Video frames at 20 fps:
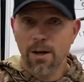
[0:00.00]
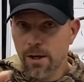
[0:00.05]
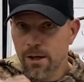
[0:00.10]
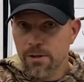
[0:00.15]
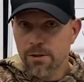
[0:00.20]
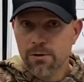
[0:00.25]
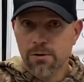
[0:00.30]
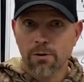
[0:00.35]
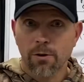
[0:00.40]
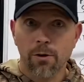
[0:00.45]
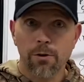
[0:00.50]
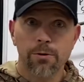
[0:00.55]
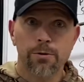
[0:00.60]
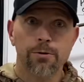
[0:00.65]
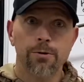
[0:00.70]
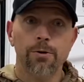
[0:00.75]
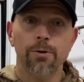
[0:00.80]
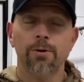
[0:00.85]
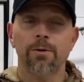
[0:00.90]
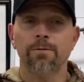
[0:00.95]
scroll
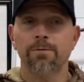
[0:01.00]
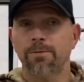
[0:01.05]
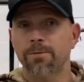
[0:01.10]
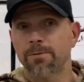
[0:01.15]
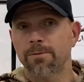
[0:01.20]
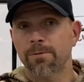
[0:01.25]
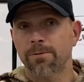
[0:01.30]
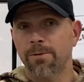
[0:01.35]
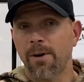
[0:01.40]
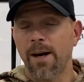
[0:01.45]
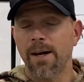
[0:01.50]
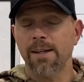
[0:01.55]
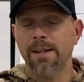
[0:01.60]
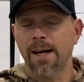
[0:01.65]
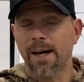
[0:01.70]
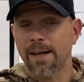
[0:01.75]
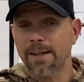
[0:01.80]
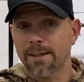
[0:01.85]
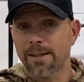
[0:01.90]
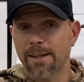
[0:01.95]
through and find
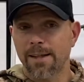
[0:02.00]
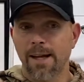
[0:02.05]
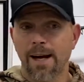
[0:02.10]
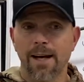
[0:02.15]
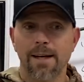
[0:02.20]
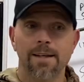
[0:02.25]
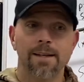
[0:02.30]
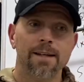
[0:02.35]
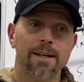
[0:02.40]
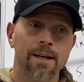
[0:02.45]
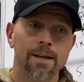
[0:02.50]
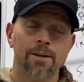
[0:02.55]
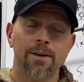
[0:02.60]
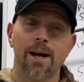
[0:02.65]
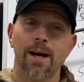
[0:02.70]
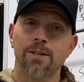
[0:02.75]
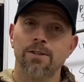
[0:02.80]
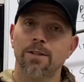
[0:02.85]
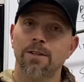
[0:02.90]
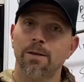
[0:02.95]
that
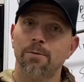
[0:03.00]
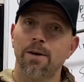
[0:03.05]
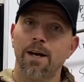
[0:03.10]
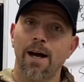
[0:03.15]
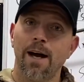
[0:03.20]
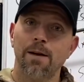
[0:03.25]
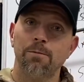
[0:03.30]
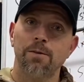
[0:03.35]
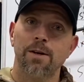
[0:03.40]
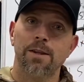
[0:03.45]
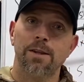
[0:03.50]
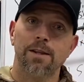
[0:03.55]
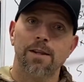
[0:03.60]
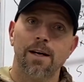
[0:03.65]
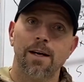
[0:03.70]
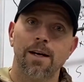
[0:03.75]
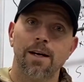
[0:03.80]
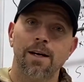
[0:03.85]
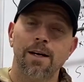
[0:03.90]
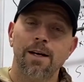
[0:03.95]
interaction that we had with
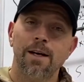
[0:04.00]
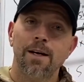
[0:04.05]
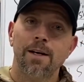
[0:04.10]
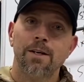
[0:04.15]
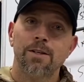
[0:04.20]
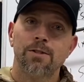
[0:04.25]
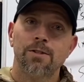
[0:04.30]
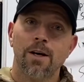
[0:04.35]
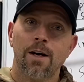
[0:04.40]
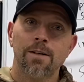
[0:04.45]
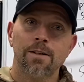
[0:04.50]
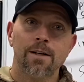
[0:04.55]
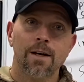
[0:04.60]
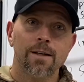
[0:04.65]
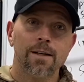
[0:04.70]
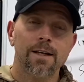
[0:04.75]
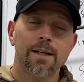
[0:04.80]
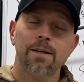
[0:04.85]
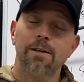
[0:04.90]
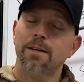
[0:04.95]
John
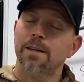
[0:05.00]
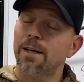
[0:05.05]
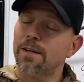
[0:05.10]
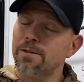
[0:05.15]
Dudley.